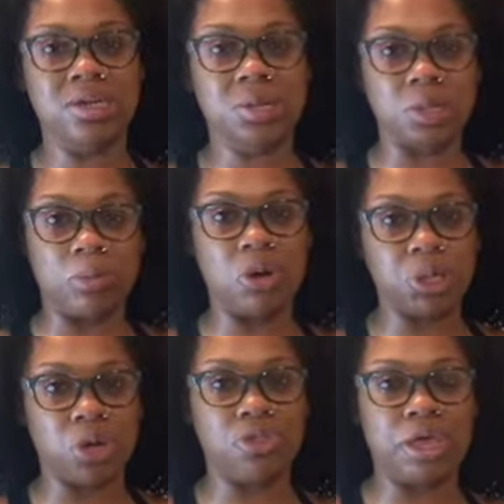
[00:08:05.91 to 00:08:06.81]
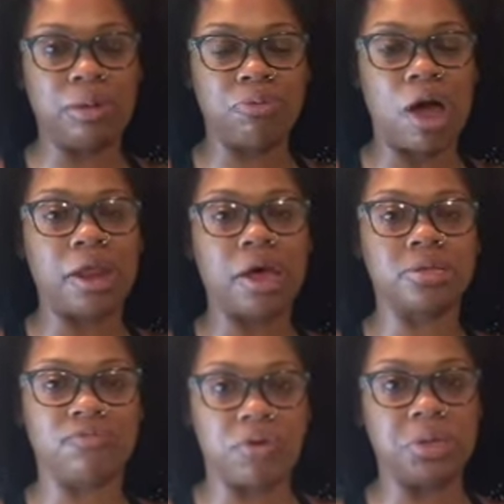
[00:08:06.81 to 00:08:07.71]
So I'm gonna show you the end product
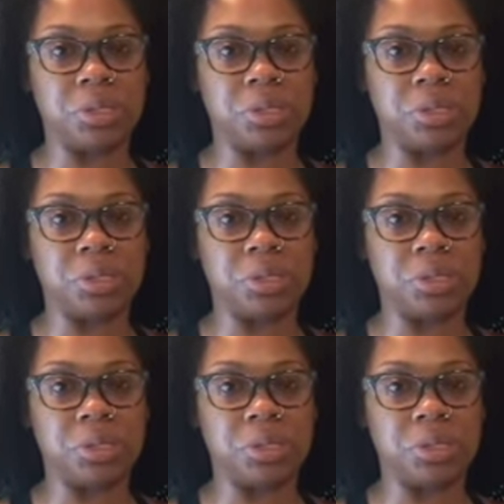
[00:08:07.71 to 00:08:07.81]
very